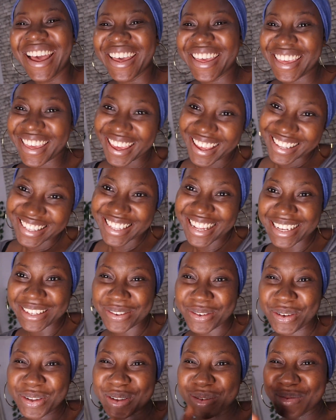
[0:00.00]
Yes,
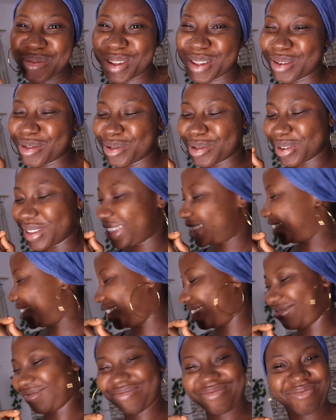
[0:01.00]
that's going to be the
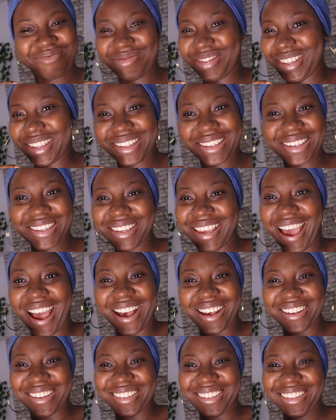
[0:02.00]
routine.
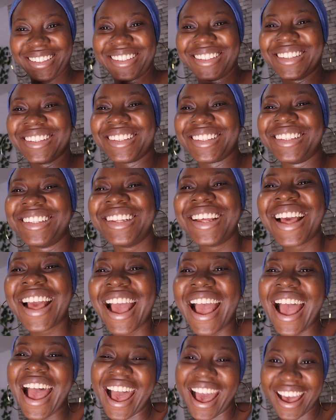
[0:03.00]
Yeah.
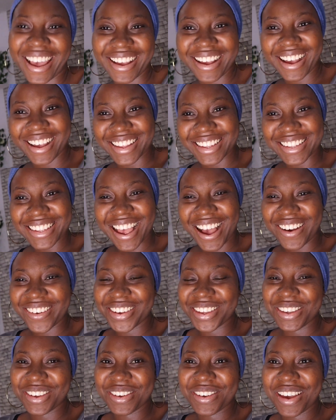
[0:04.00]
Hi guys, how
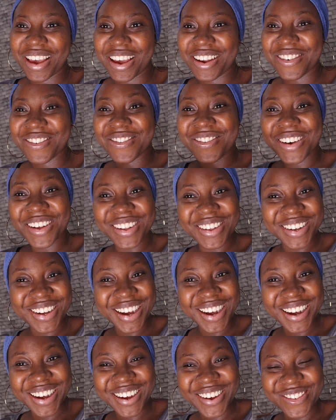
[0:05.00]
are you? And
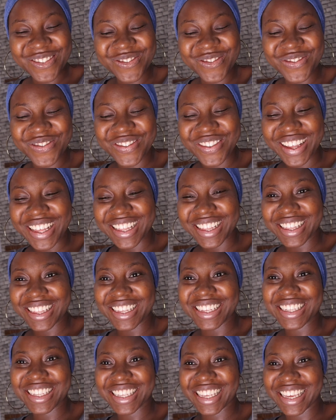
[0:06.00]
welcome.
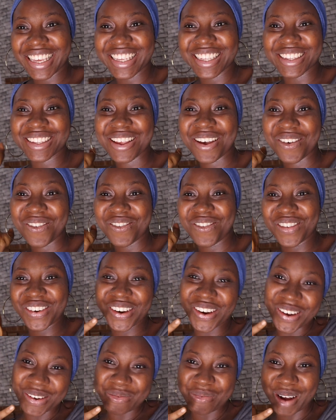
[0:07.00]
This is
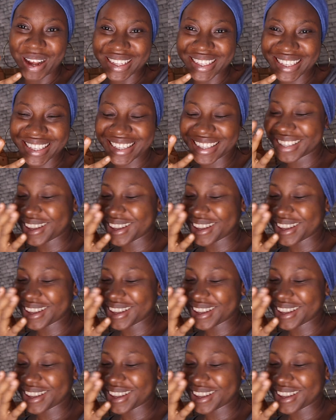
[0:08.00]
Vlogmas.